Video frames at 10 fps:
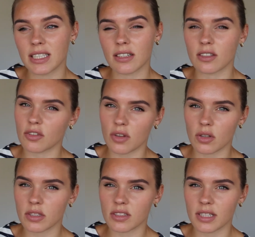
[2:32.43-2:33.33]
they're not
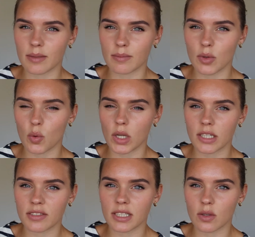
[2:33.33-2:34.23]
all the same
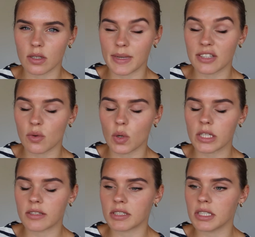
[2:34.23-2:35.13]
quality or the best
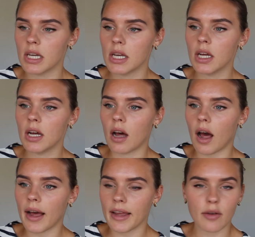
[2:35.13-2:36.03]
quality
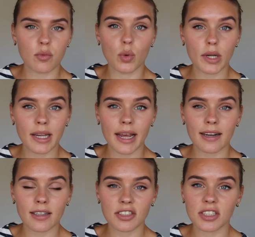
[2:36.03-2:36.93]
I have woolen
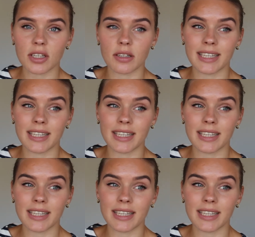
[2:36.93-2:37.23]
hangers.